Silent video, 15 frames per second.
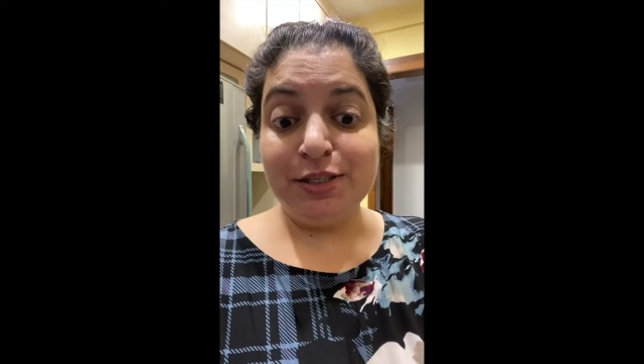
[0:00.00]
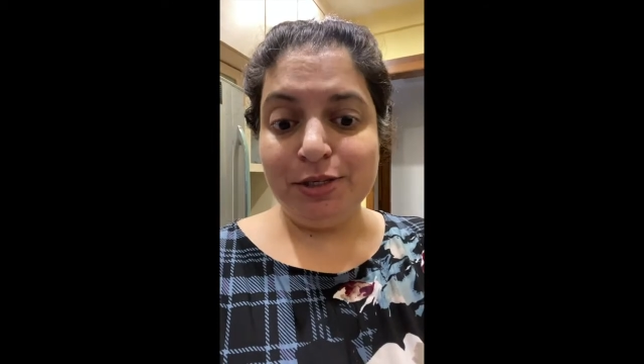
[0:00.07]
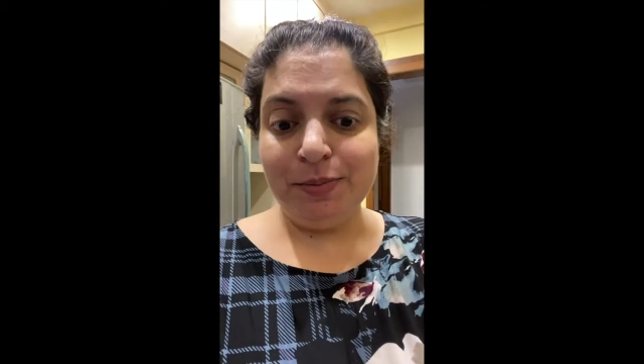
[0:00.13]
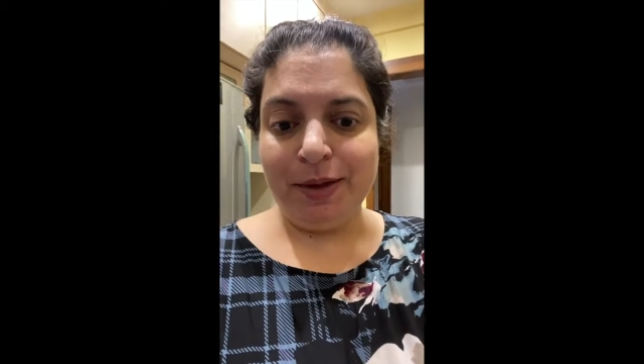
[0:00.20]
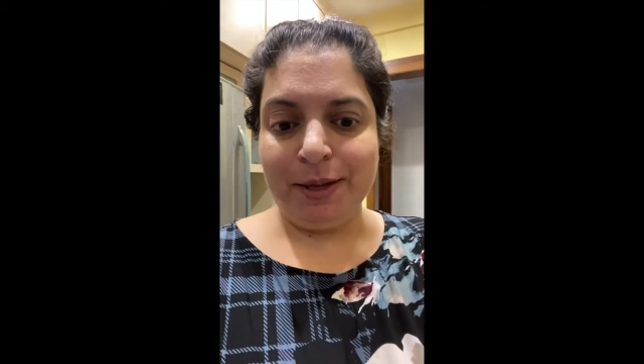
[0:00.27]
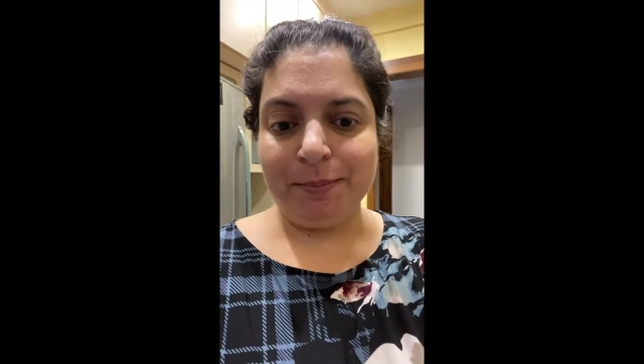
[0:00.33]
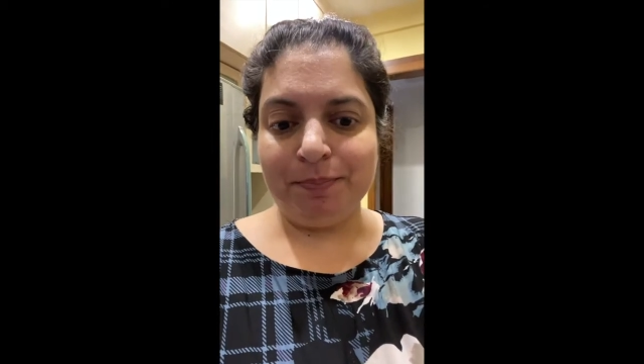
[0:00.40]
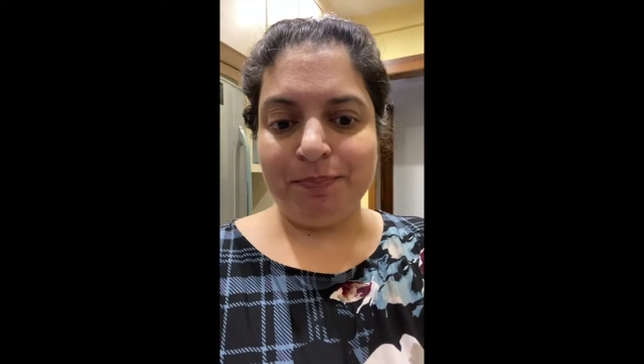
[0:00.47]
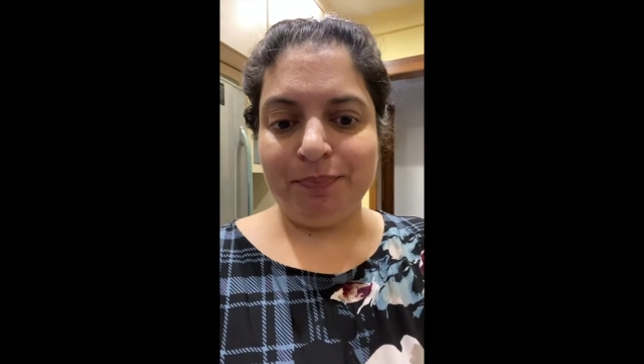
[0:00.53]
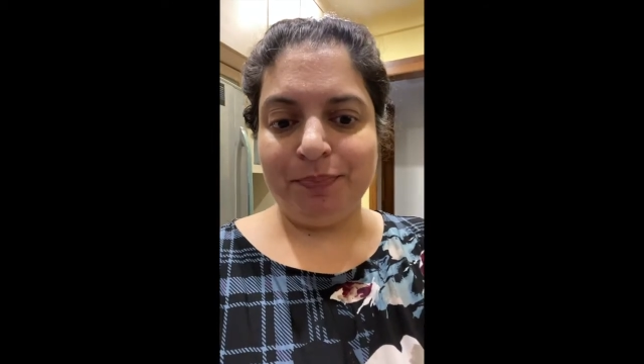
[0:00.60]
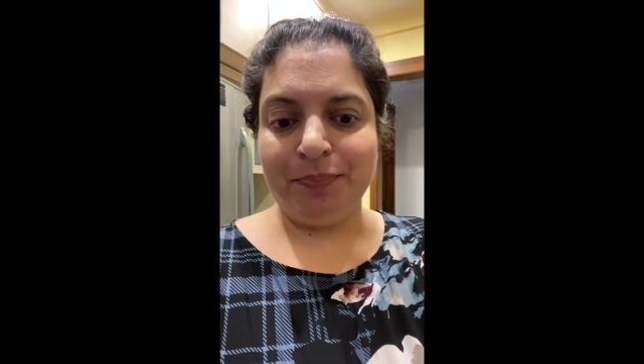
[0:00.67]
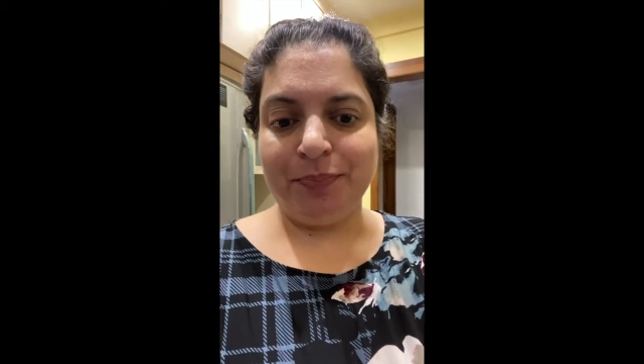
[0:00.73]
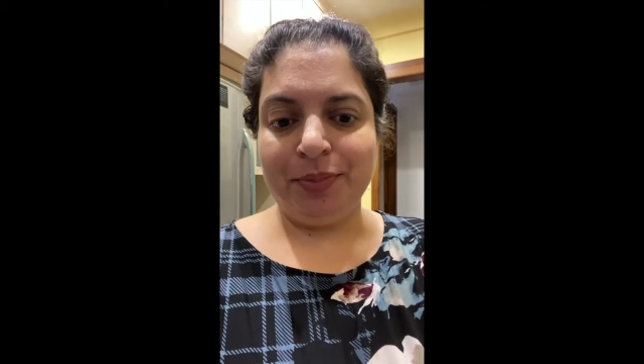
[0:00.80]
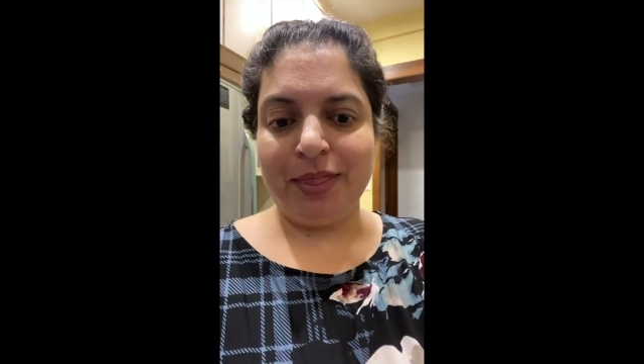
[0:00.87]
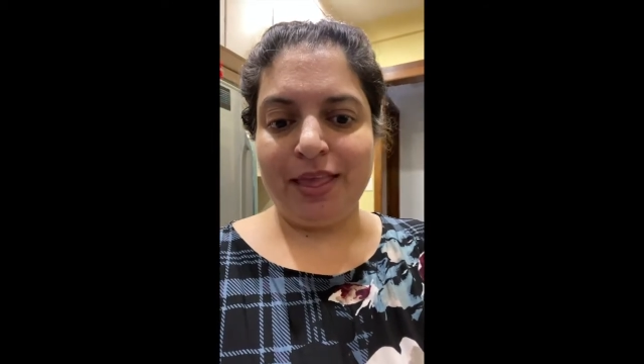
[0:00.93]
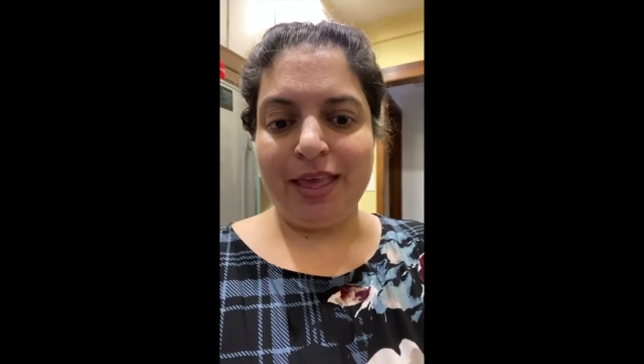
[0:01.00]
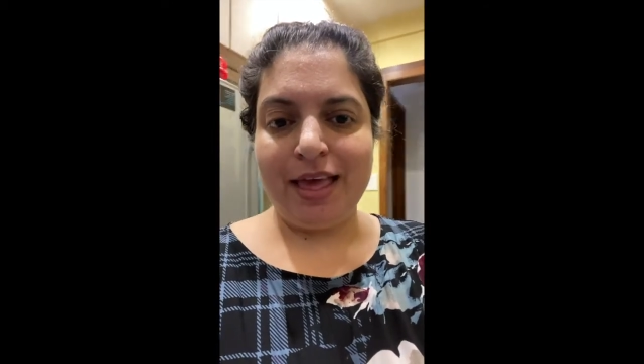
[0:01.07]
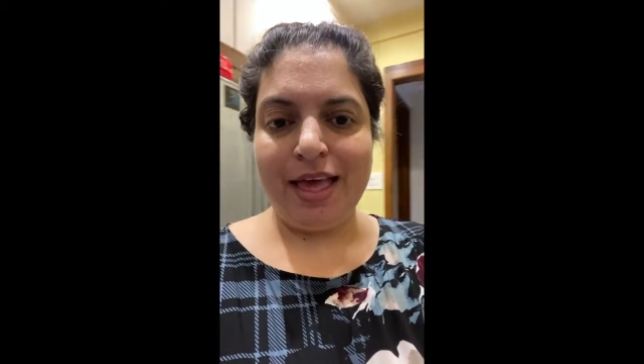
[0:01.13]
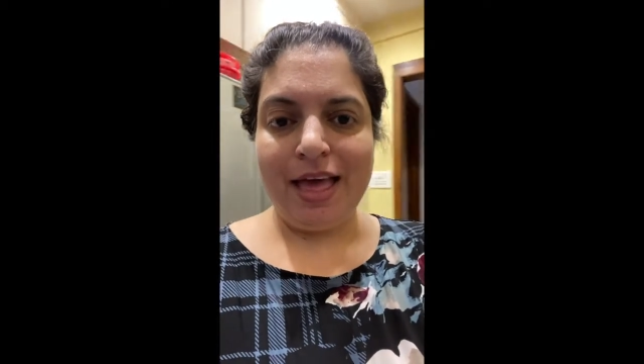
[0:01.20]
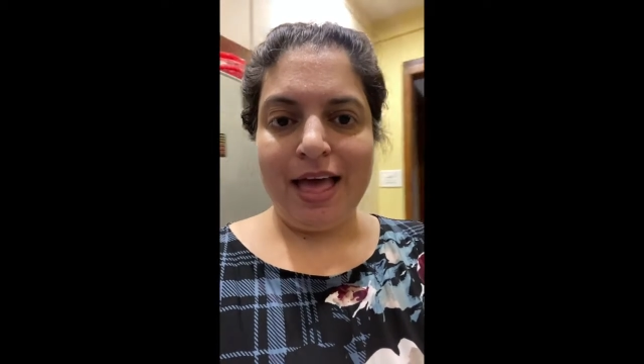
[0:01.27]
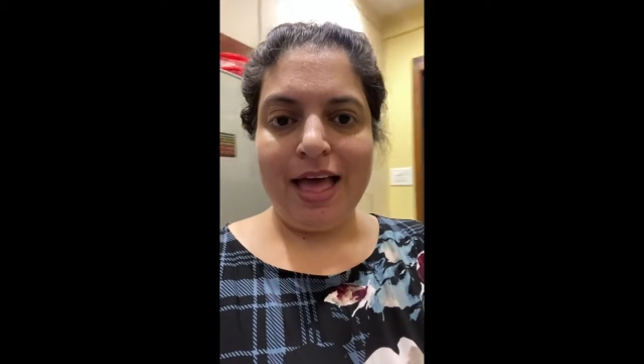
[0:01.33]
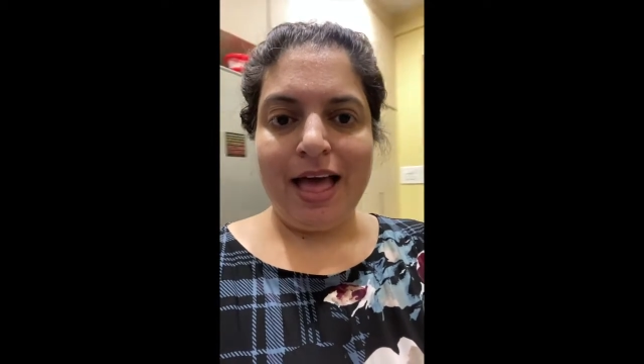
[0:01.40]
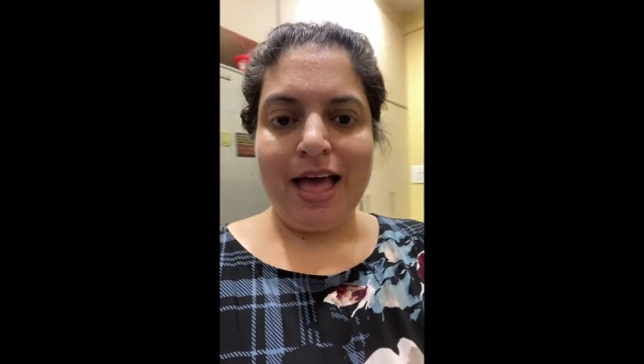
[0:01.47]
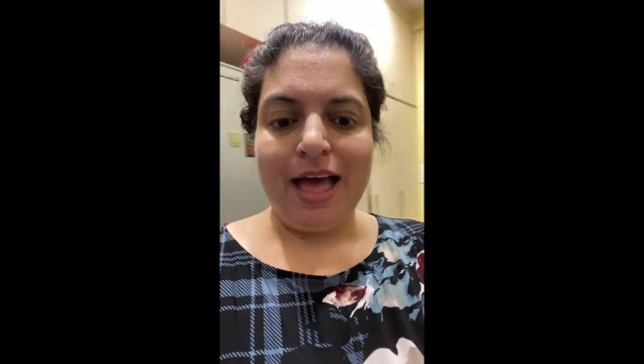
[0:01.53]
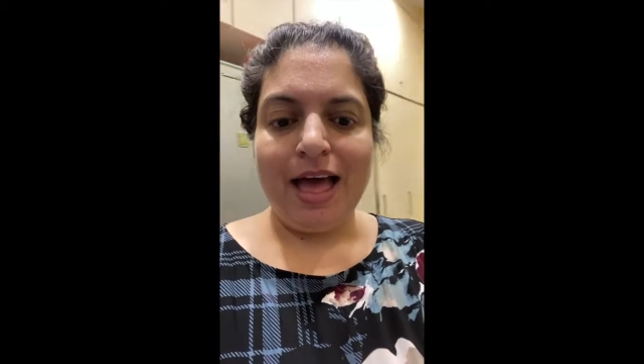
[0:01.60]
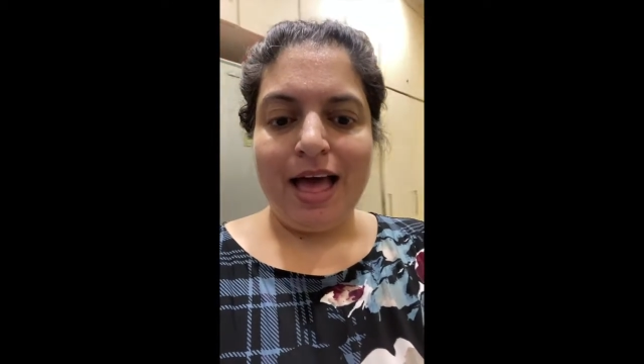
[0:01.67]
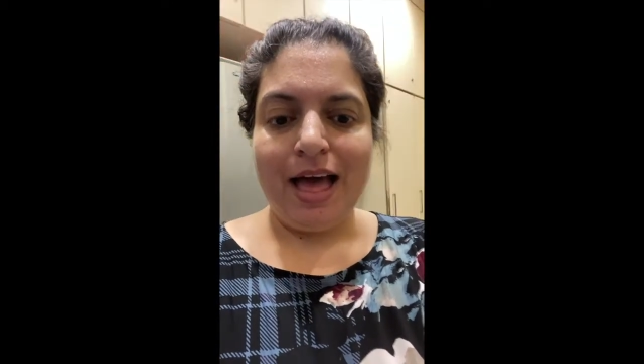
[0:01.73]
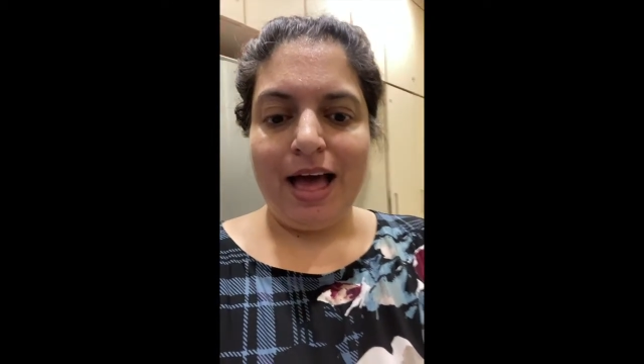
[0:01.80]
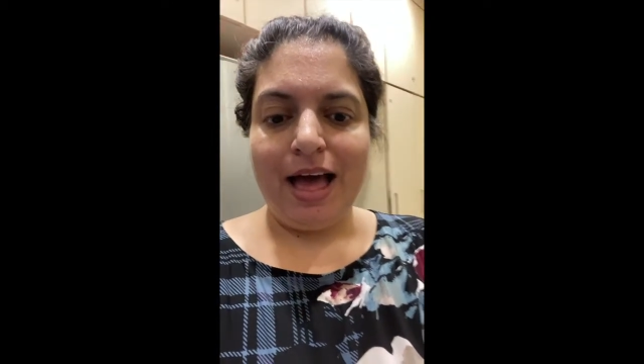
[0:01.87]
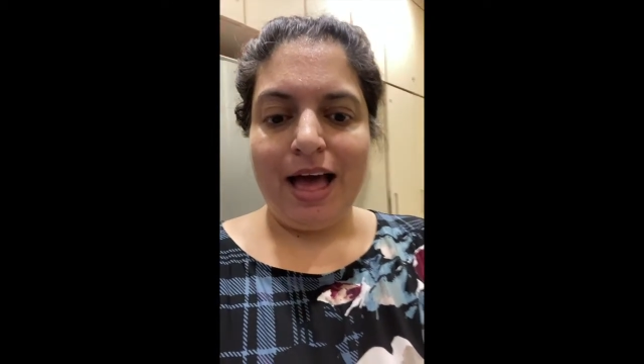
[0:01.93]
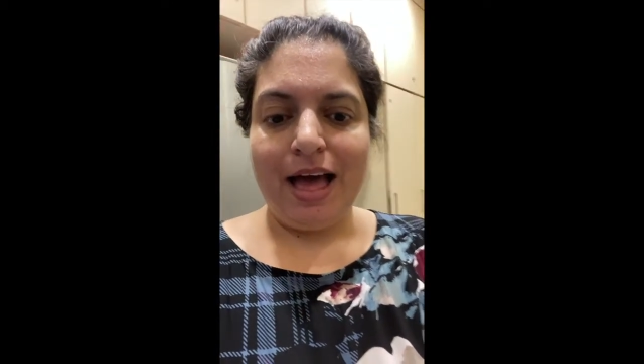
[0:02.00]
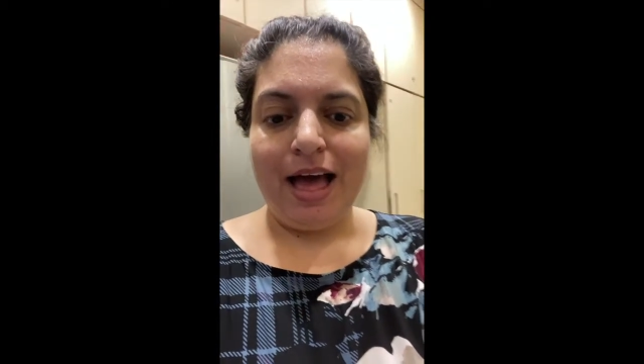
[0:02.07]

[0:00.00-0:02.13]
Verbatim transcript: doing. Uh,